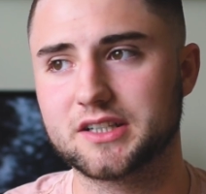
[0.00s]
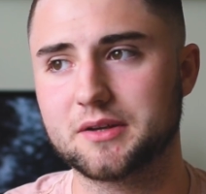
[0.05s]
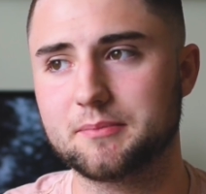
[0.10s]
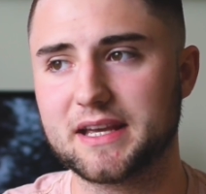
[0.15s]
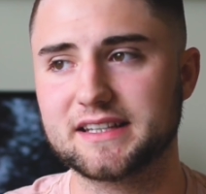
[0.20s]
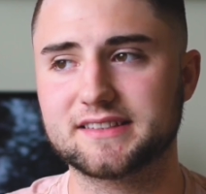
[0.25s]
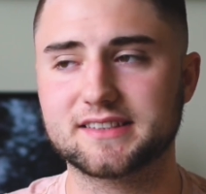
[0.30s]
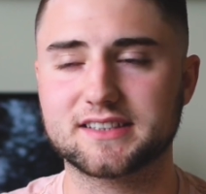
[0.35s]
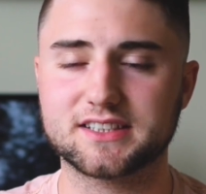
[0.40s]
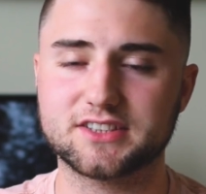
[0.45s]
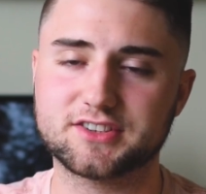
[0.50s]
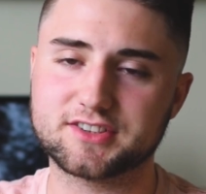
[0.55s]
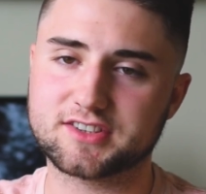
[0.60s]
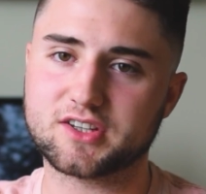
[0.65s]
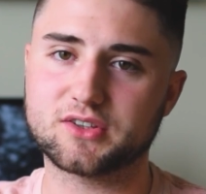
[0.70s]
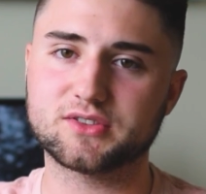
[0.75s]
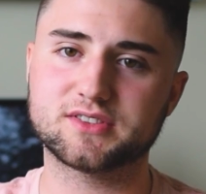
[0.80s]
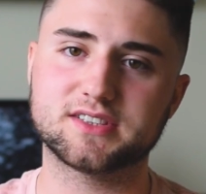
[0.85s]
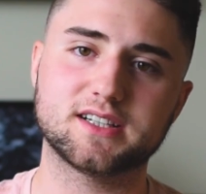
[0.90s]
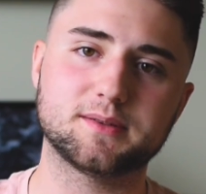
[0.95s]
you basically just
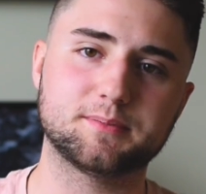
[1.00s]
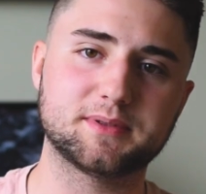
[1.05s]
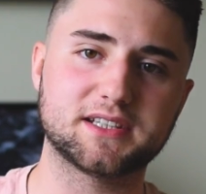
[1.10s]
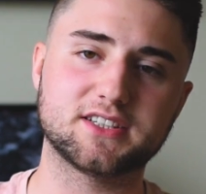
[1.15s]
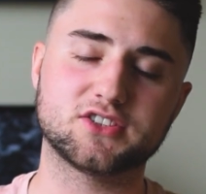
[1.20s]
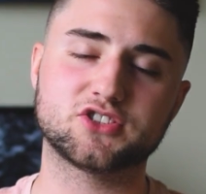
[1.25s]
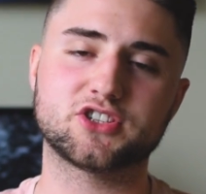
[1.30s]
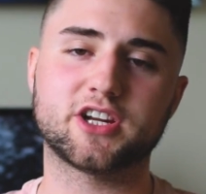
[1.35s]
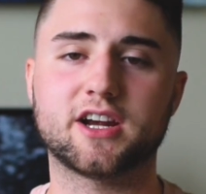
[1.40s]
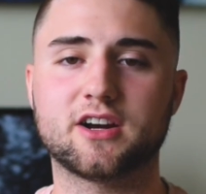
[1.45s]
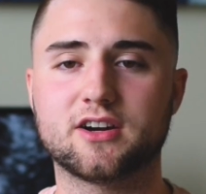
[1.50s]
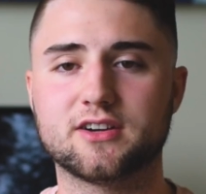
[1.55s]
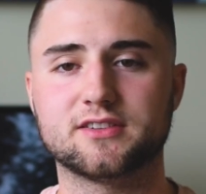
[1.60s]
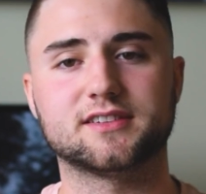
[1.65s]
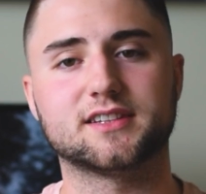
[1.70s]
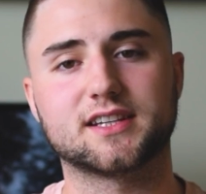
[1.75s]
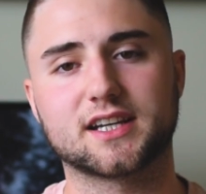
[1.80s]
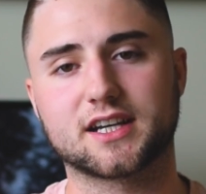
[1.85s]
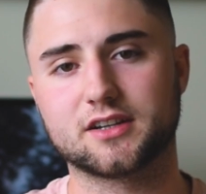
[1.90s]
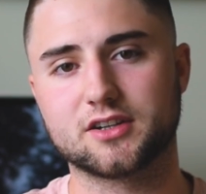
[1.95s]
go sit up in these chairs
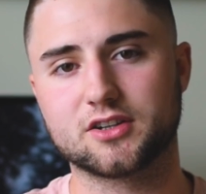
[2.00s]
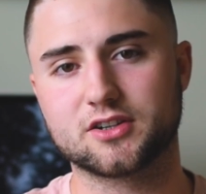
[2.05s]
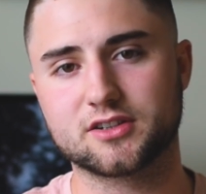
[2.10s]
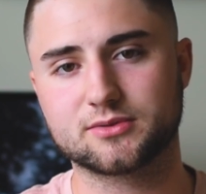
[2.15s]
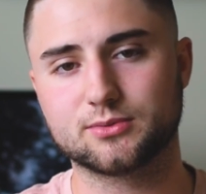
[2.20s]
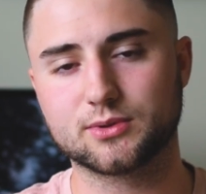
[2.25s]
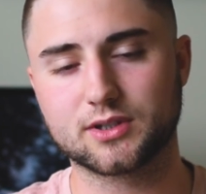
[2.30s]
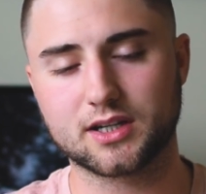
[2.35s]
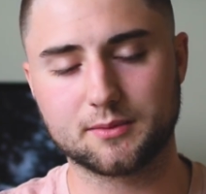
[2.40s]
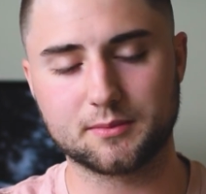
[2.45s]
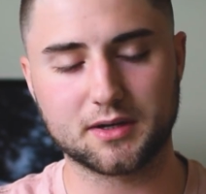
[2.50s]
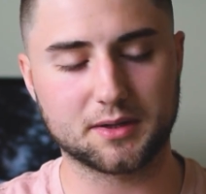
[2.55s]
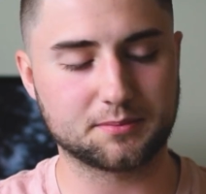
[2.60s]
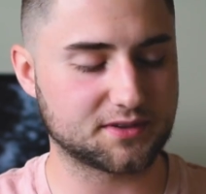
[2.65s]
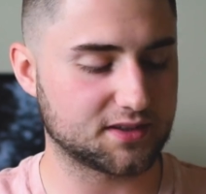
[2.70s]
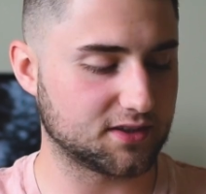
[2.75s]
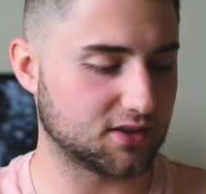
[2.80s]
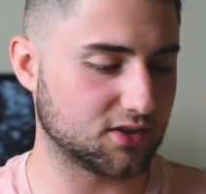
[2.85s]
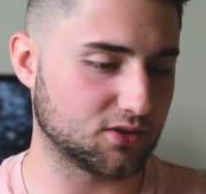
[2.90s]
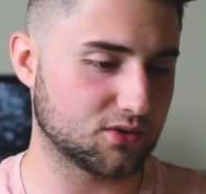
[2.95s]
and like a nurse will come
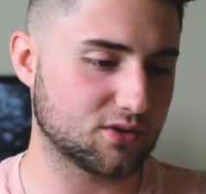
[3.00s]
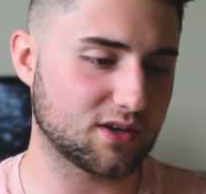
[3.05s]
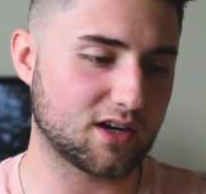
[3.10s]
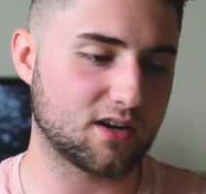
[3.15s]
up to you.